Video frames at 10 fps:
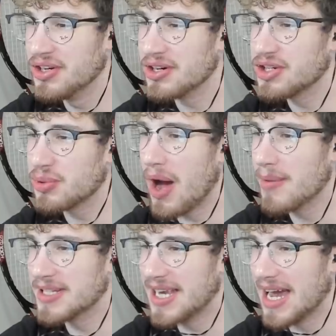You're
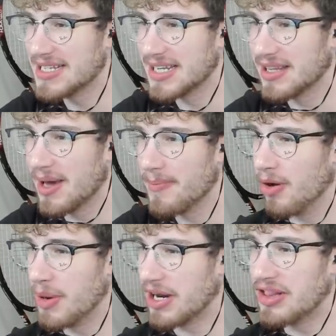traumatizing them. Oh
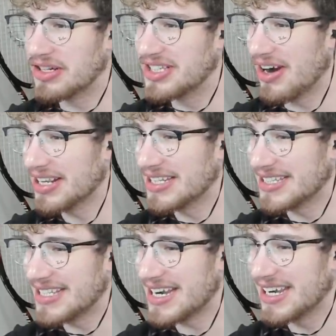my God, they're starting to
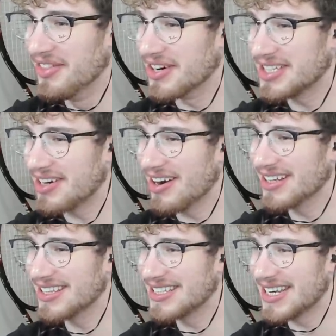sink. They're
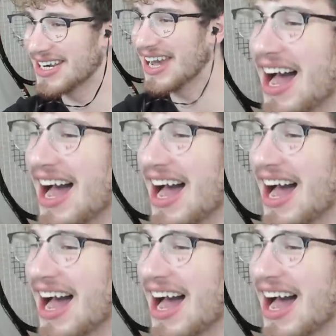starting to sink.